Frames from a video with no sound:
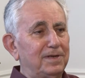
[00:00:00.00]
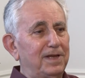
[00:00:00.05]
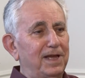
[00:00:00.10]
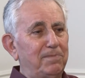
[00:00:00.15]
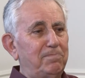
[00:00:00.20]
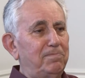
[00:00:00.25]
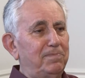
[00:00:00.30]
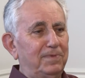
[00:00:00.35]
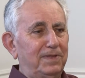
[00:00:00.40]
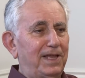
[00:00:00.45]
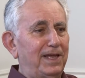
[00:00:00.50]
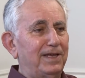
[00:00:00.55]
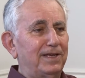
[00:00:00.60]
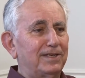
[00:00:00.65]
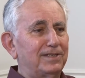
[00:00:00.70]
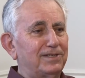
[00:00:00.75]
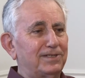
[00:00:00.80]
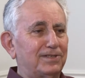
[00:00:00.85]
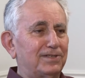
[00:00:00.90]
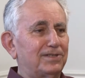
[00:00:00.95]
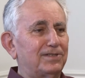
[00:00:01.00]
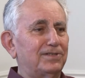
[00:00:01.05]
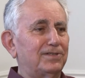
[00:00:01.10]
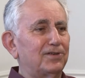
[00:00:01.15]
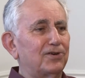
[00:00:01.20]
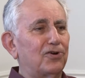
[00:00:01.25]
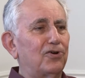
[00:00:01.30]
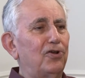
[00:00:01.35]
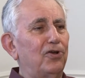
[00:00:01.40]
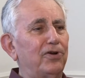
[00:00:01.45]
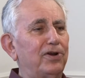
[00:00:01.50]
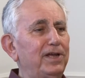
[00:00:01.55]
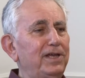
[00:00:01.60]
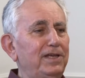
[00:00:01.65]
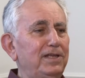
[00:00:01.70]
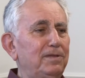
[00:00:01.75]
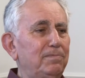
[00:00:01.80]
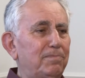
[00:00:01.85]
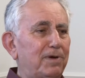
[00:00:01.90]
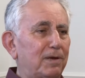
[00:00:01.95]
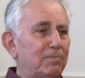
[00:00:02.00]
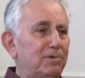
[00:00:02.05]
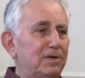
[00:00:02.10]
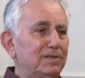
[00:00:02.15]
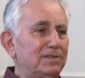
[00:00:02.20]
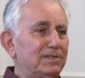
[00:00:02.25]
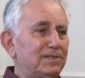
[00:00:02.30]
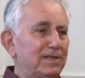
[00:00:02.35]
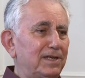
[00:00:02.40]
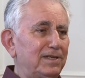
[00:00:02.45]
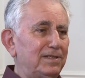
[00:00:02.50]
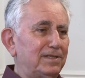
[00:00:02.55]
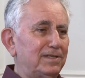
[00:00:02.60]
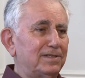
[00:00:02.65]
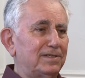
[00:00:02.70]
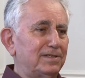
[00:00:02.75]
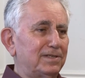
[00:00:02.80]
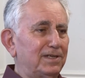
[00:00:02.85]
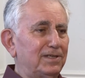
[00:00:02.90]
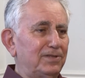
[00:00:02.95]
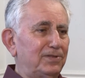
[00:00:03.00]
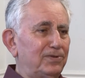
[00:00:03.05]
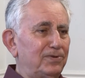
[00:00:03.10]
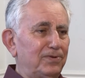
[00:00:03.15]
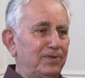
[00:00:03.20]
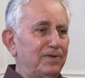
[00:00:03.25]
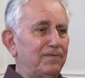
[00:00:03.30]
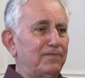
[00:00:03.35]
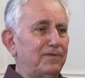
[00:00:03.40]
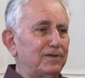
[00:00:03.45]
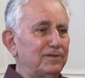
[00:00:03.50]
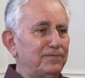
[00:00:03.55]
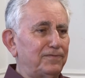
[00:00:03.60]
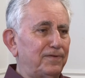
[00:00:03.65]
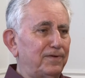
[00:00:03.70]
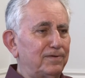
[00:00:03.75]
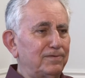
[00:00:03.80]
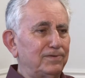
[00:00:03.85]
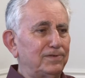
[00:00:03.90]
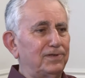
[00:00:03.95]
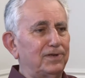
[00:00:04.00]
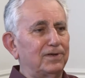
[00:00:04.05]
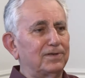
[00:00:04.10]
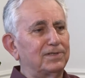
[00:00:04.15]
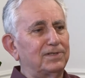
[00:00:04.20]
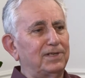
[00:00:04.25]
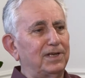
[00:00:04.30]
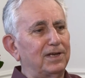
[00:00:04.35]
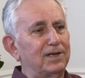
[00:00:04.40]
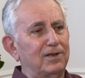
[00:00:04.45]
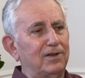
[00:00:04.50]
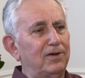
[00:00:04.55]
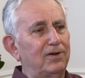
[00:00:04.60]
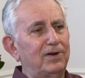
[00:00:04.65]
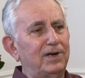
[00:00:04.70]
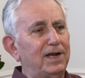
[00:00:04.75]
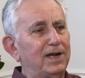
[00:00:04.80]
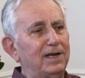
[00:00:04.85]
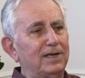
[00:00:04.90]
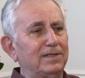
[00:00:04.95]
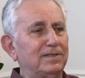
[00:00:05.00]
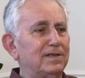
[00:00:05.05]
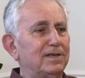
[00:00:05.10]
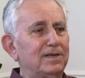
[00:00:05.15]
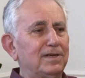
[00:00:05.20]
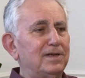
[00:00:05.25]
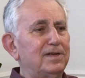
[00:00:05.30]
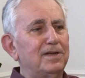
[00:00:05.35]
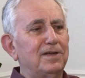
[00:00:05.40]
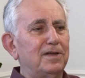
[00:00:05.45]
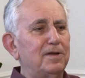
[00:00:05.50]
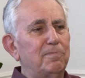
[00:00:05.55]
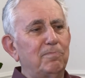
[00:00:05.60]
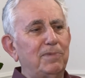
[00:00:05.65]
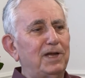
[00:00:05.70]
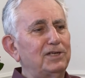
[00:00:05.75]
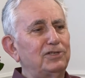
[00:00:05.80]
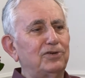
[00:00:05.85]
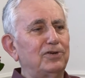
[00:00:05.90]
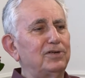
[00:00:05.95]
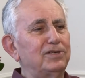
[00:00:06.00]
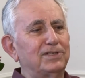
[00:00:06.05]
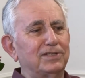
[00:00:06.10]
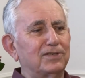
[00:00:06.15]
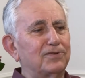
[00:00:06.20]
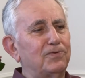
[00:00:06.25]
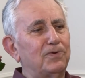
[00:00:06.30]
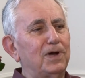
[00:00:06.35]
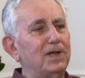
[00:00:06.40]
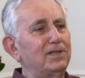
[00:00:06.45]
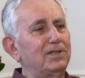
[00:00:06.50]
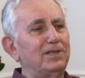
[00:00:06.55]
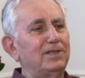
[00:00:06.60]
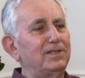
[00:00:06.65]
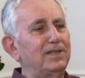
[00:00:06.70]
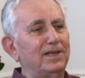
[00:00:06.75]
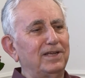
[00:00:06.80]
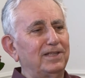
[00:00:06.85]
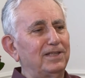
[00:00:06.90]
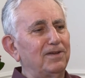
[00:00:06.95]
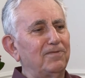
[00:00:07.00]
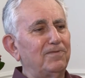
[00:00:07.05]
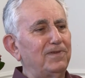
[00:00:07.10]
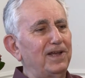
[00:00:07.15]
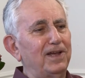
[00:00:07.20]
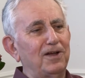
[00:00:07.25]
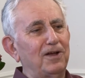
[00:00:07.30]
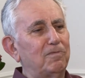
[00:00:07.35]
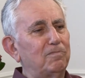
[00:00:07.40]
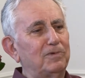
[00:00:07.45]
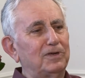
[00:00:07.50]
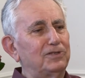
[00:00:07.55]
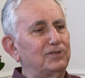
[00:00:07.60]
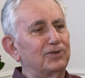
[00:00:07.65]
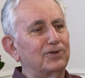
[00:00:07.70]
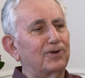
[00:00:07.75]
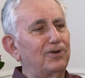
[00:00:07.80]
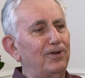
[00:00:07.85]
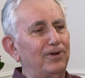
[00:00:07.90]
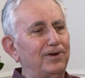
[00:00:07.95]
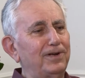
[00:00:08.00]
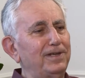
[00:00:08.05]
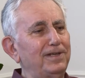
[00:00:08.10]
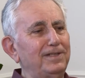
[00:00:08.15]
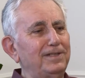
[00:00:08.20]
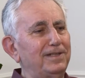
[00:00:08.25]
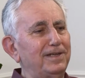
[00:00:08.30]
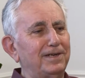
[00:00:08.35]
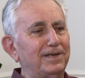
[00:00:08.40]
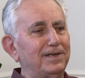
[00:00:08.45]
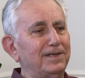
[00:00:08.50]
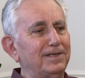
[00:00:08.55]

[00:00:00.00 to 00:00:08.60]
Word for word: and takes chlorine, bubbles it into the phosphorus oxychloride, measures quantitatively how much chlorine there